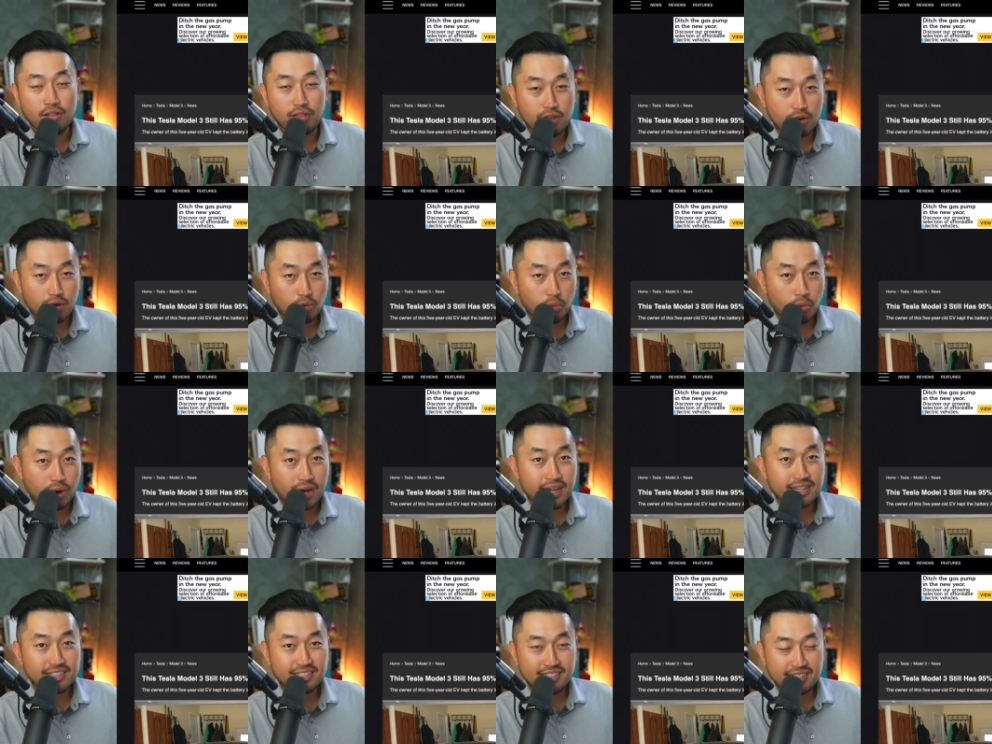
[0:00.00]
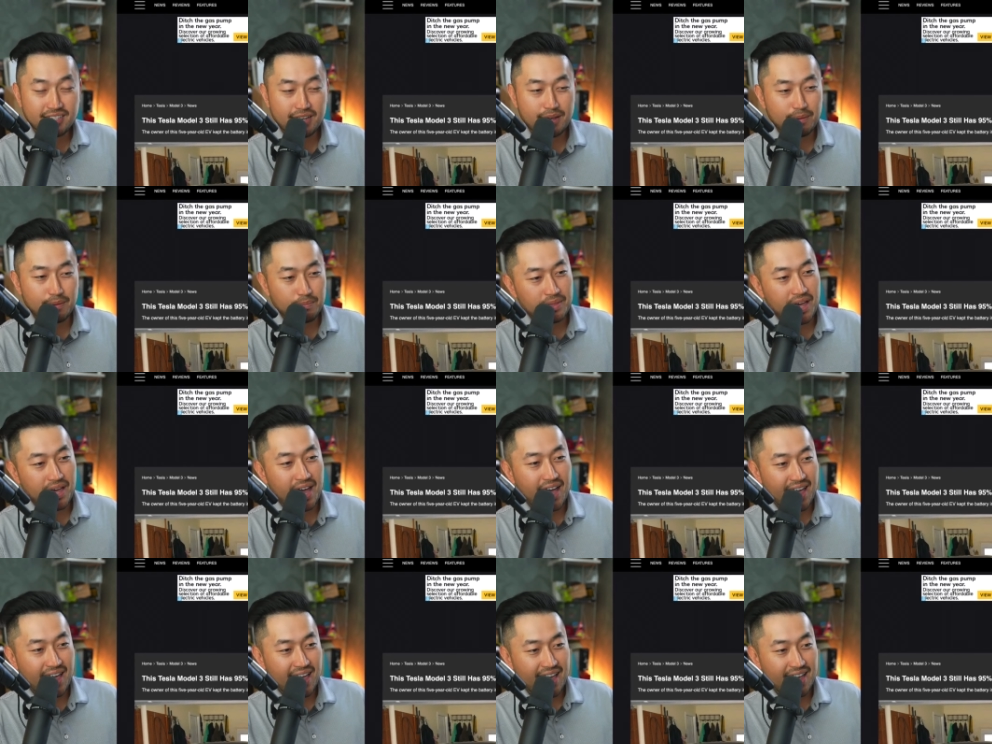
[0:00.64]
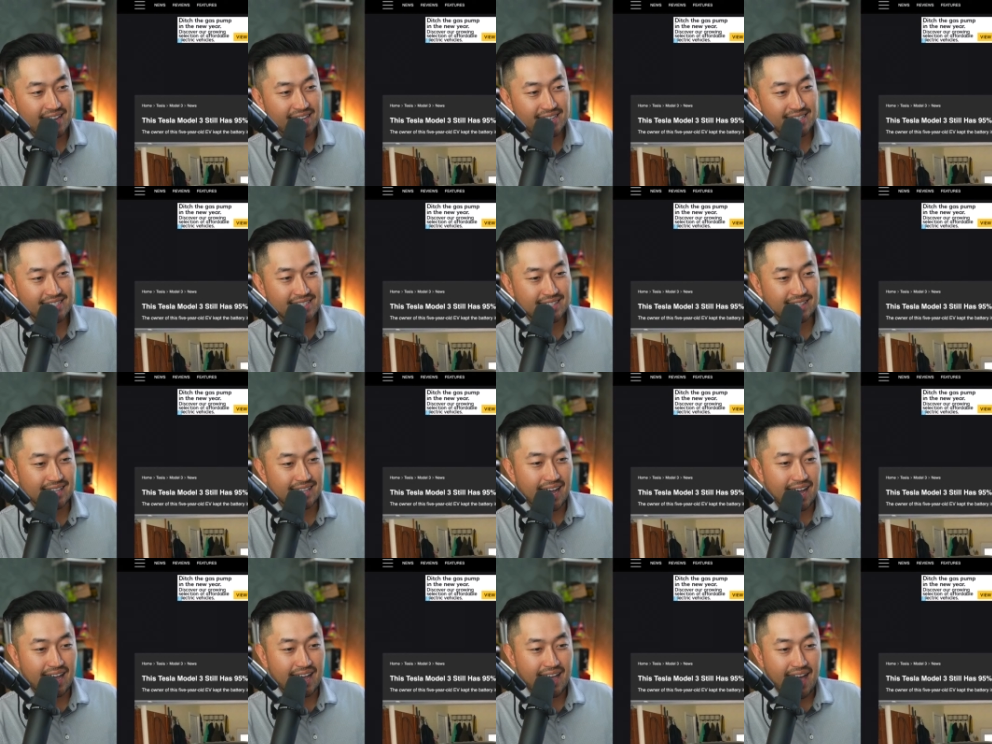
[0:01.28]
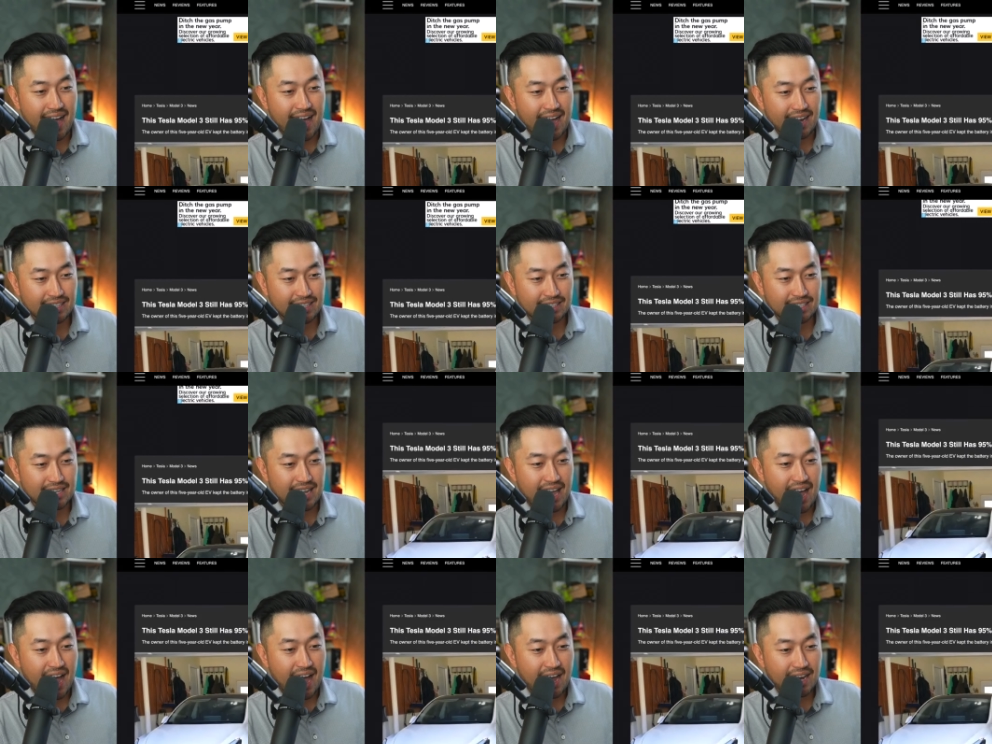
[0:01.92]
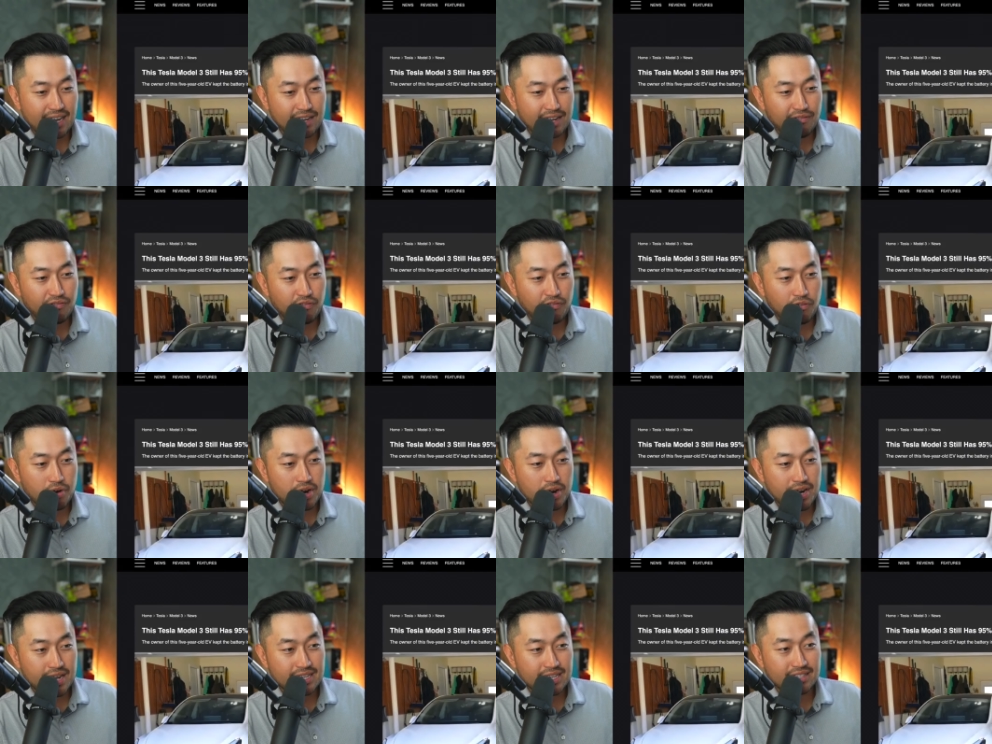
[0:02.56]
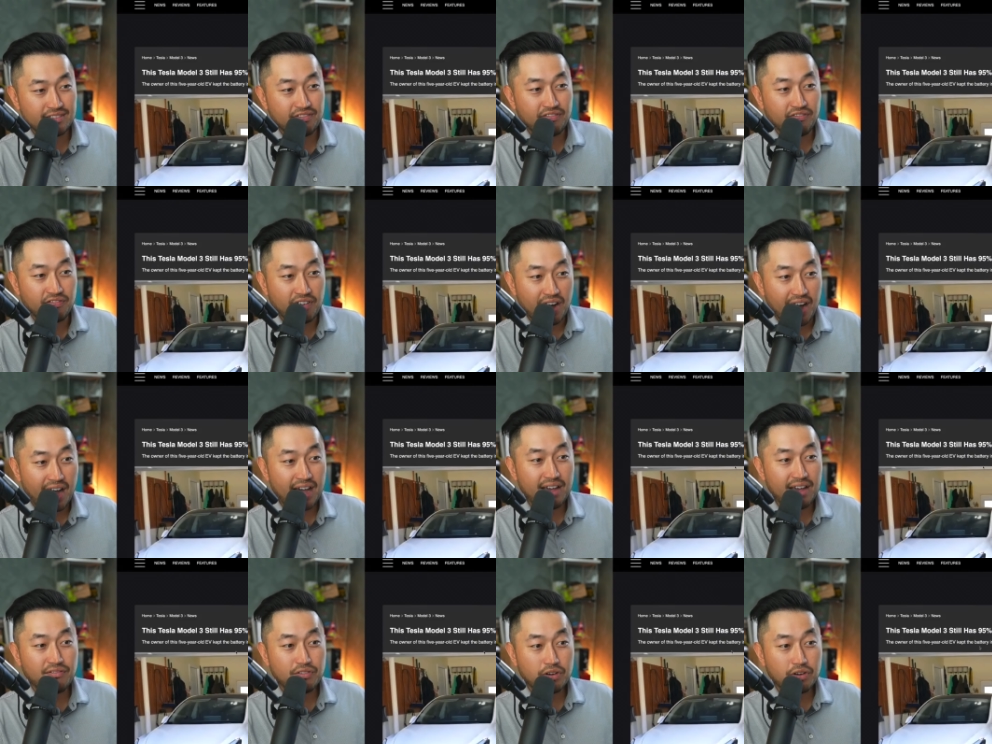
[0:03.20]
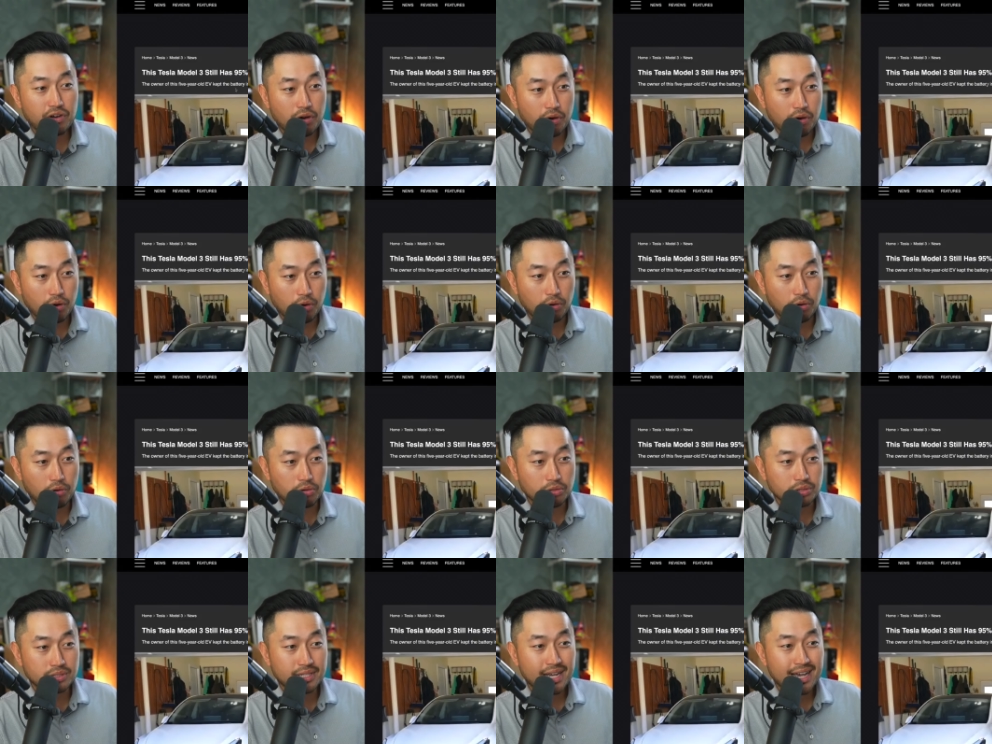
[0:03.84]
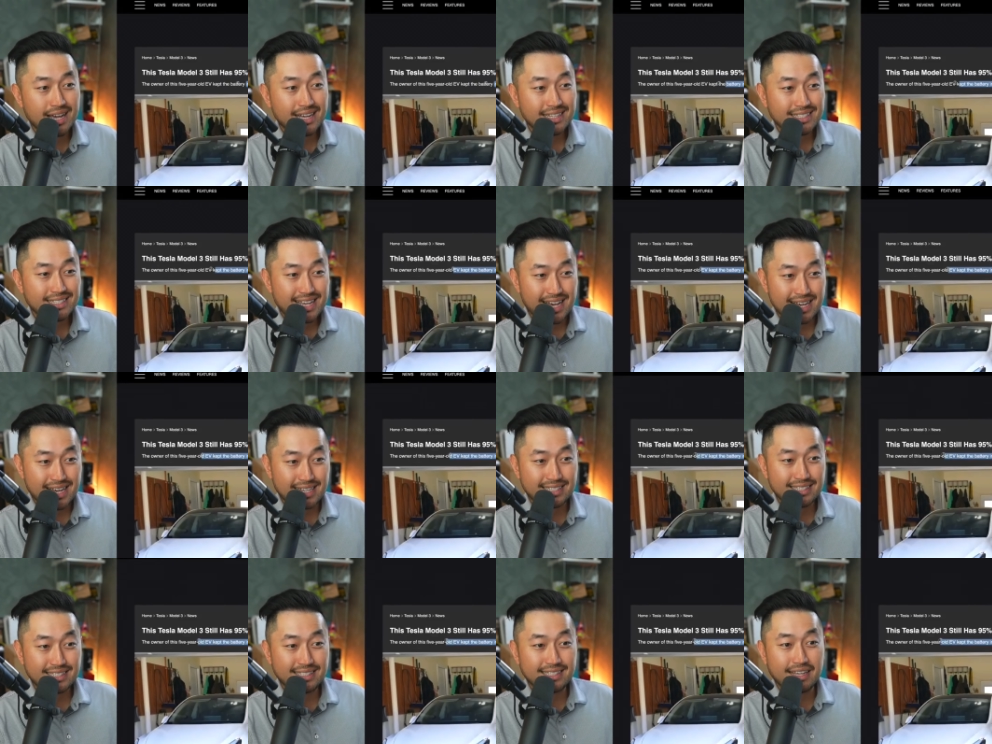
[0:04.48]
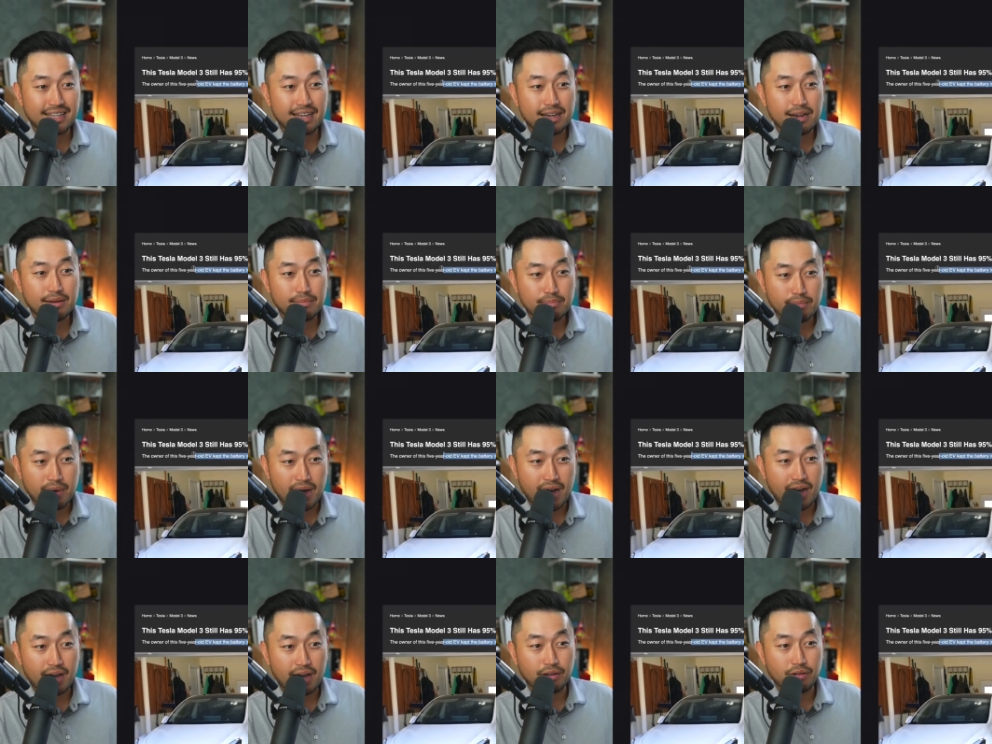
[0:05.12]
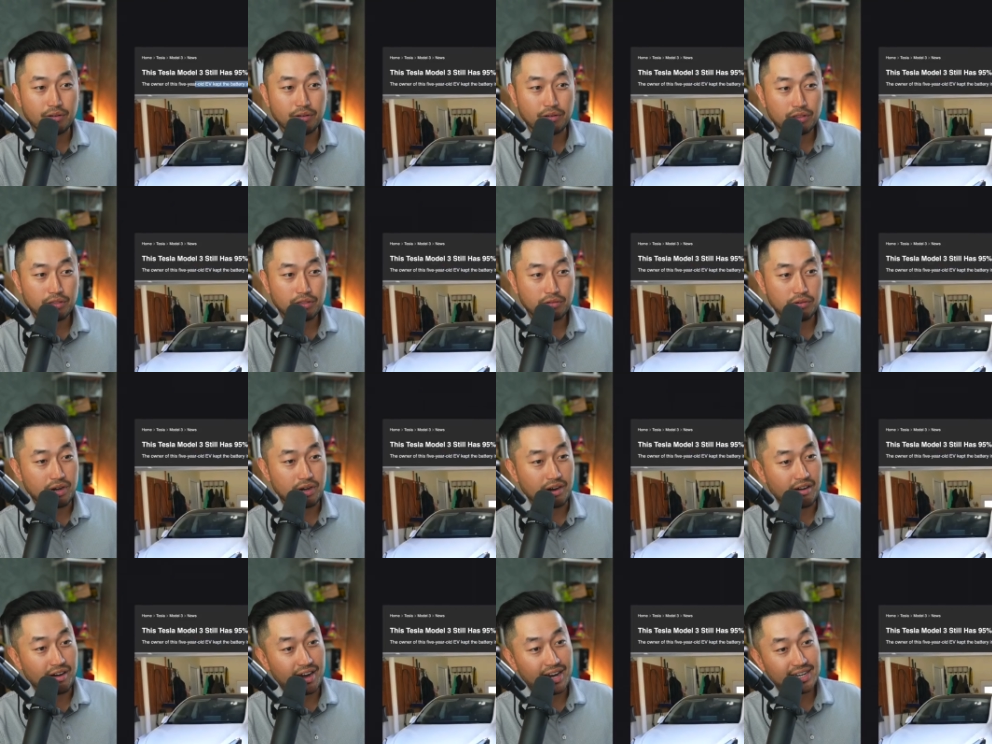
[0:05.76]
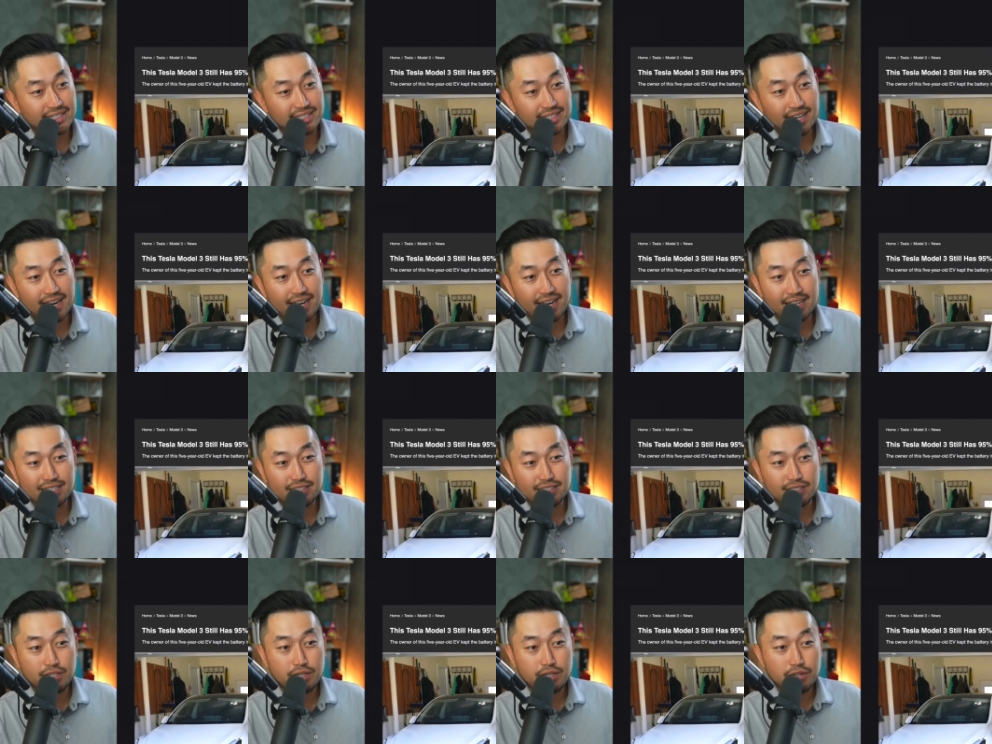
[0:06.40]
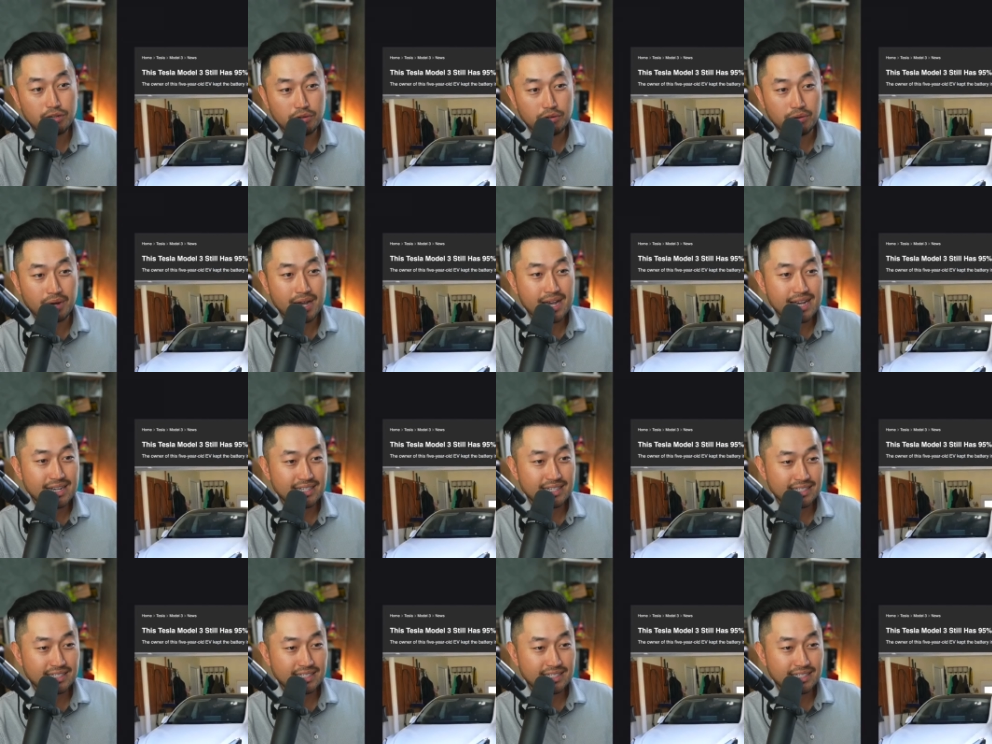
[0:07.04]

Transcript: the one tip that Andy Sly actually added for his 5-year-old Tesla Model 3. All right, so I guess two